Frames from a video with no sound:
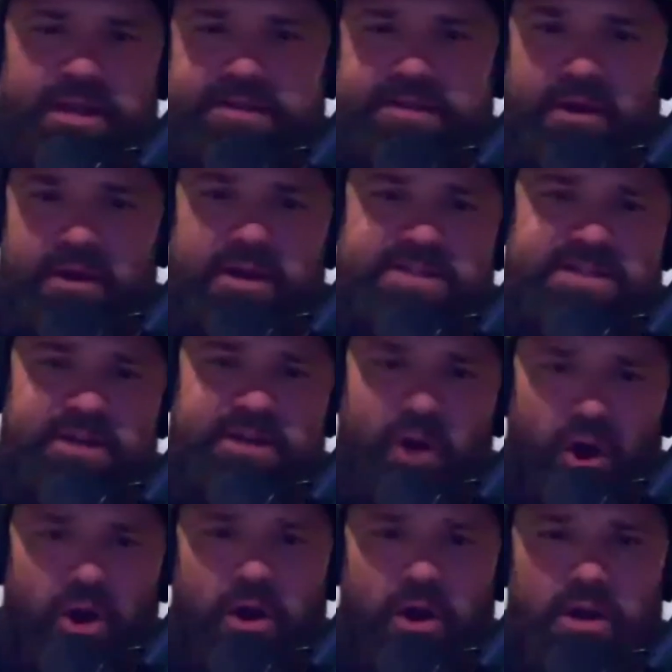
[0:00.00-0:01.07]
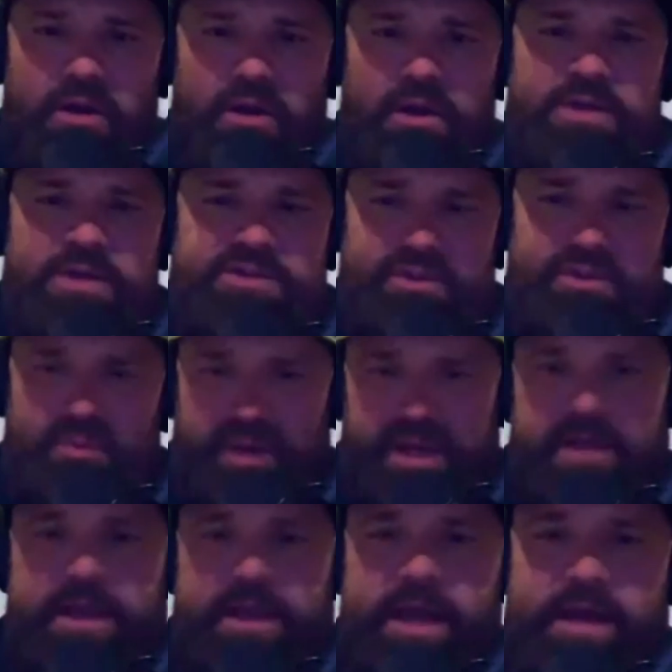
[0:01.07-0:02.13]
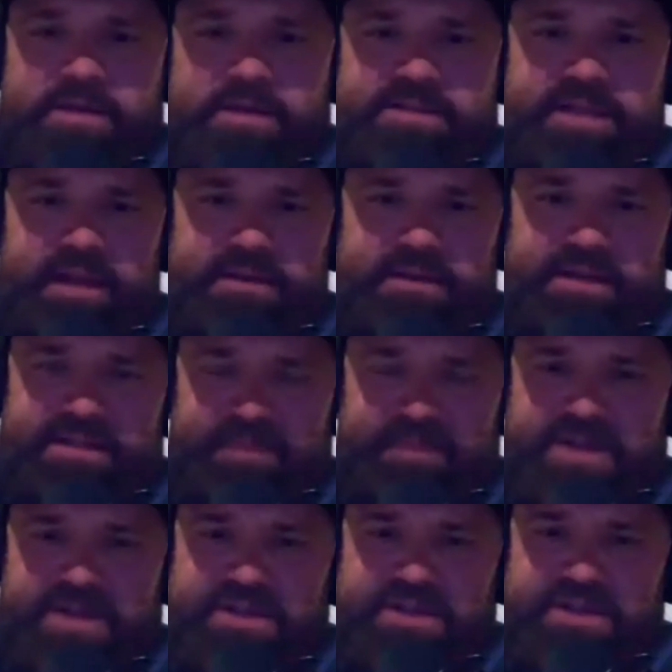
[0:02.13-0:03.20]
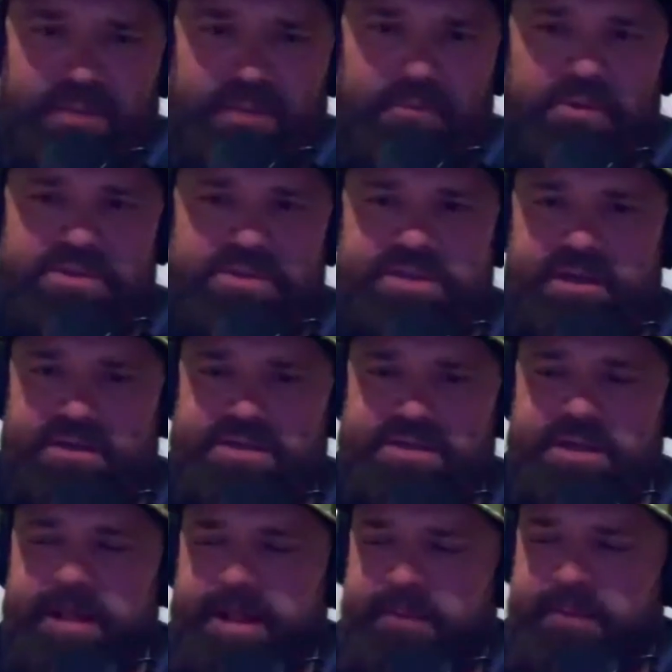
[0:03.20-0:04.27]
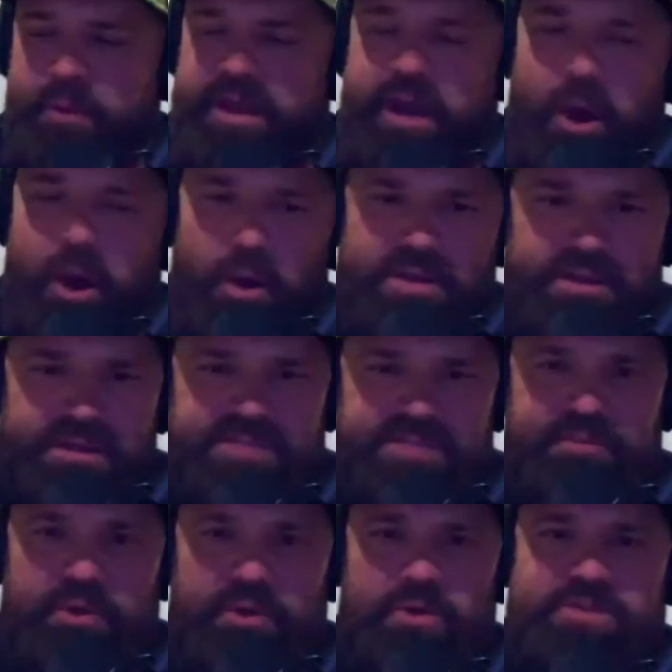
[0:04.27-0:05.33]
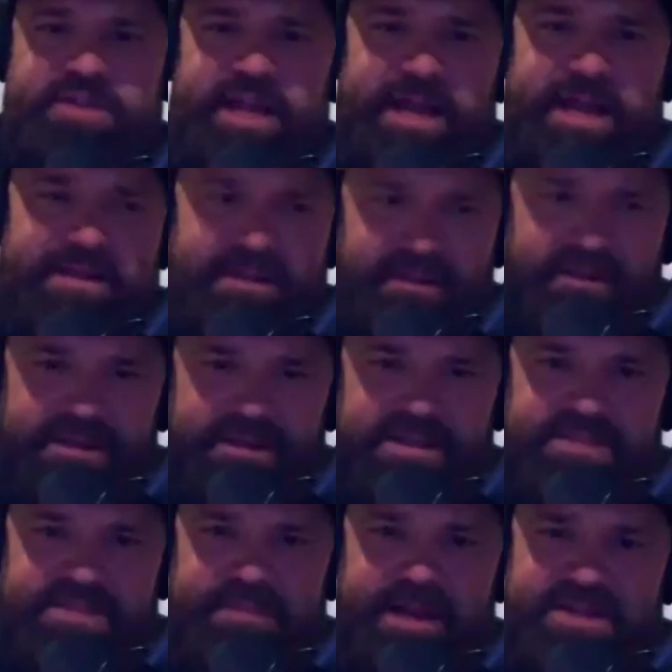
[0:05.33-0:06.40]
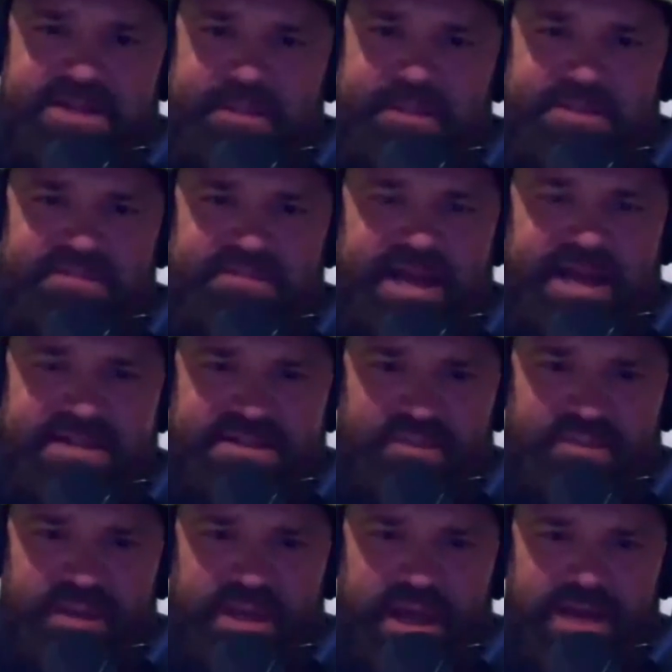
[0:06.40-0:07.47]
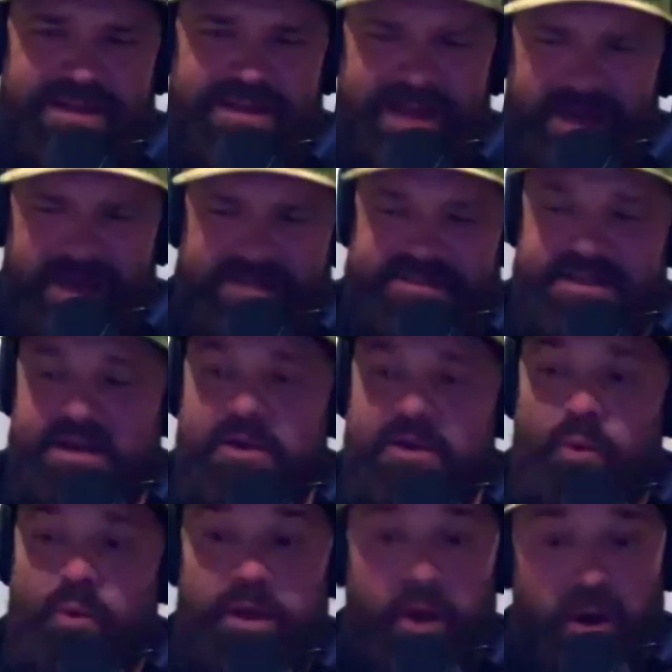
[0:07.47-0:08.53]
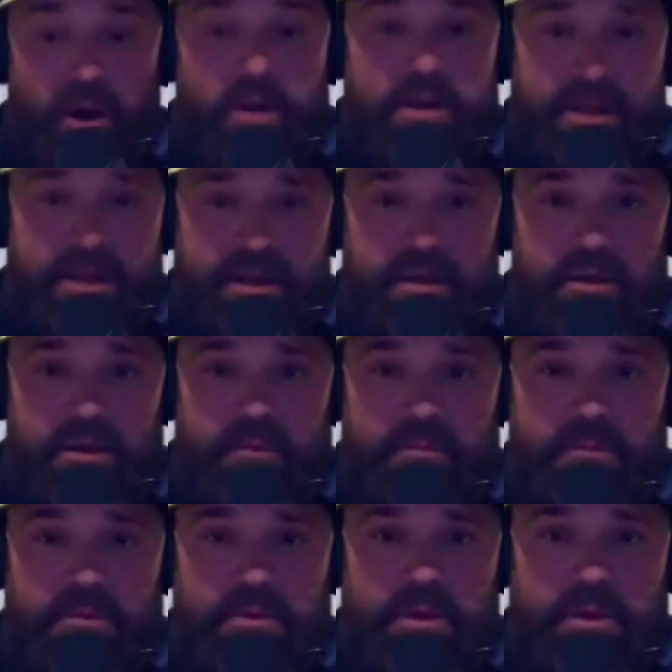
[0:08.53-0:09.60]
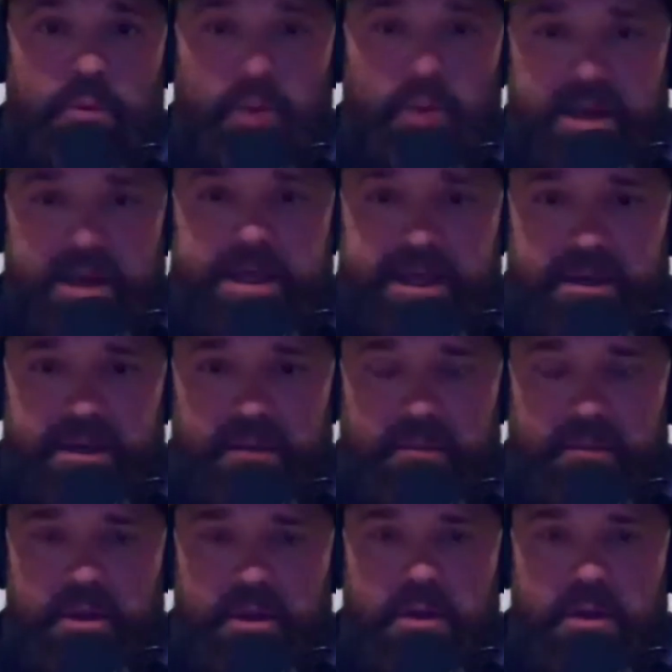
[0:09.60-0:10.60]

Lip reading: Like, there is an art to wringing necks and dispatching cripples. We owe it to these birds to ethically dispatch them as fast as we can. Yes, we are going to kill them and we're going to eat them.